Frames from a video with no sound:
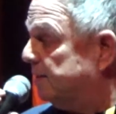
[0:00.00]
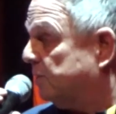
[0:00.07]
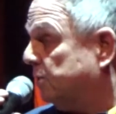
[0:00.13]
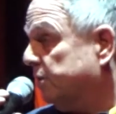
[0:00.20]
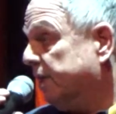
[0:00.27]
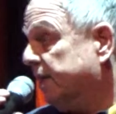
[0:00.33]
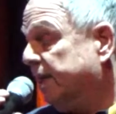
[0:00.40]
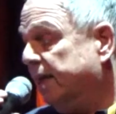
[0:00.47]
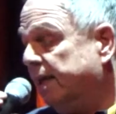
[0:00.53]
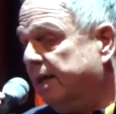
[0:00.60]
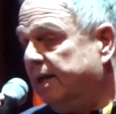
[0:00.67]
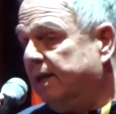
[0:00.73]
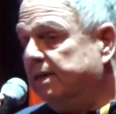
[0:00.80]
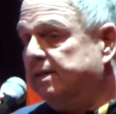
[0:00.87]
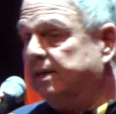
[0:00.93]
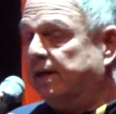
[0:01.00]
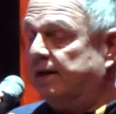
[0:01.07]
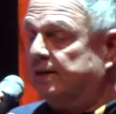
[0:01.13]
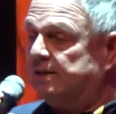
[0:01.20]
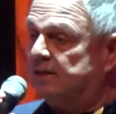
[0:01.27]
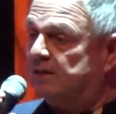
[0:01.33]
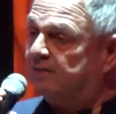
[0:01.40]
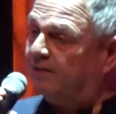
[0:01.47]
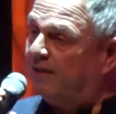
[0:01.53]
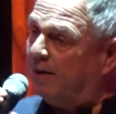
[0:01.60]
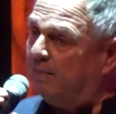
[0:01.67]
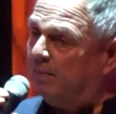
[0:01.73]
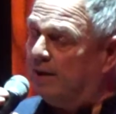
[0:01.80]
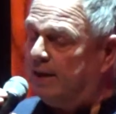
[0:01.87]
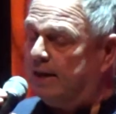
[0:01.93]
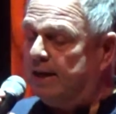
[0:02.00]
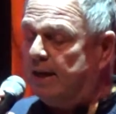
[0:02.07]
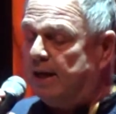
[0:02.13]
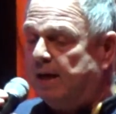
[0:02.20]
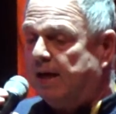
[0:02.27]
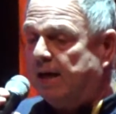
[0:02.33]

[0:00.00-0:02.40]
he's got a kid, and his family.